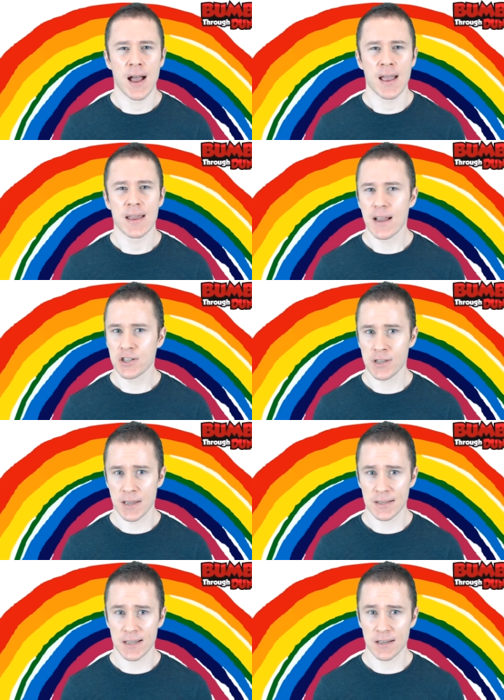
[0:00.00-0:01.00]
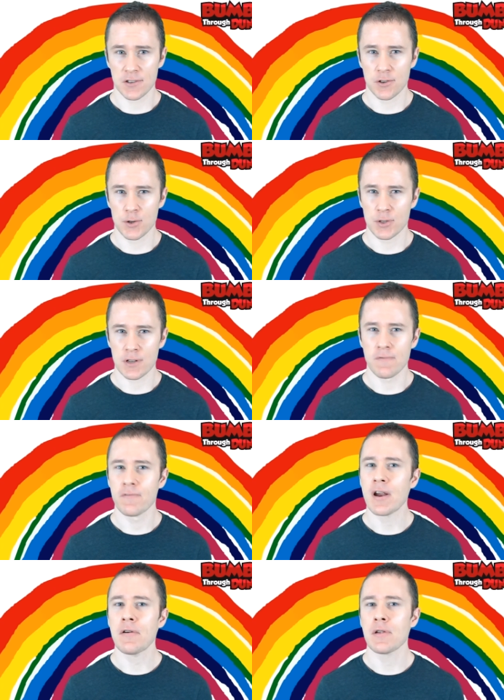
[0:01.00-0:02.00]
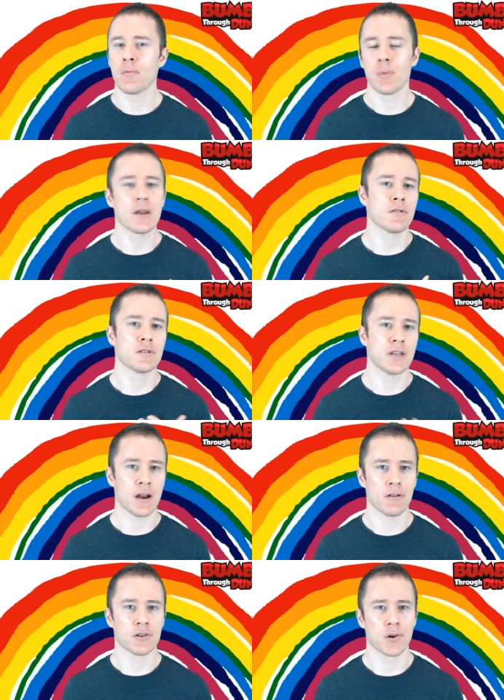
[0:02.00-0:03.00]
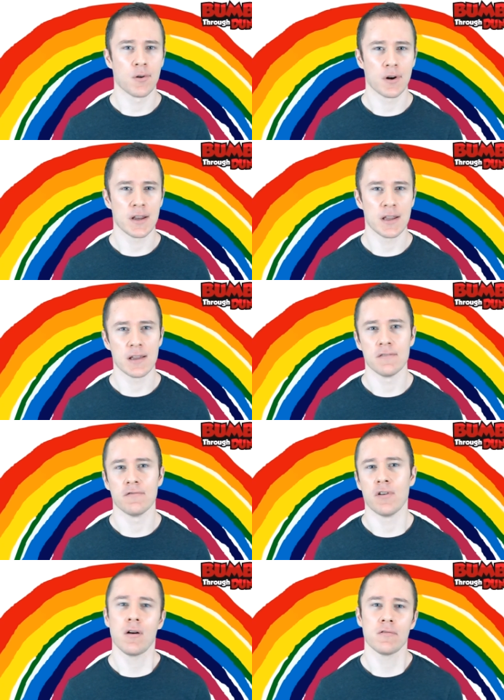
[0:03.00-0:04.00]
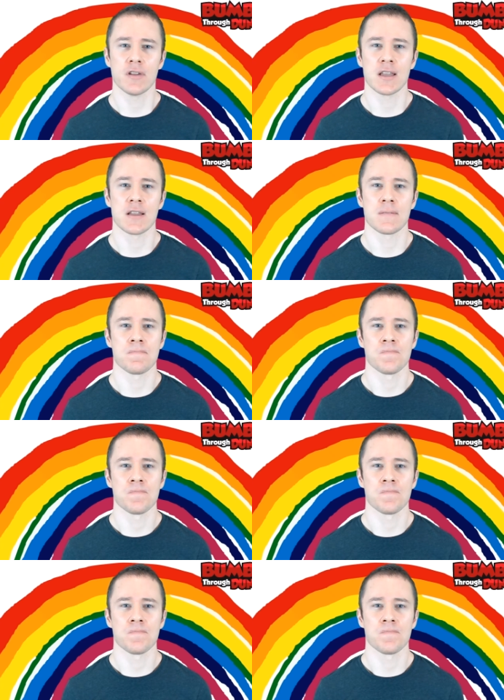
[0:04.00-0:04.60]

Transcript: it actually gets into some very weird territory involving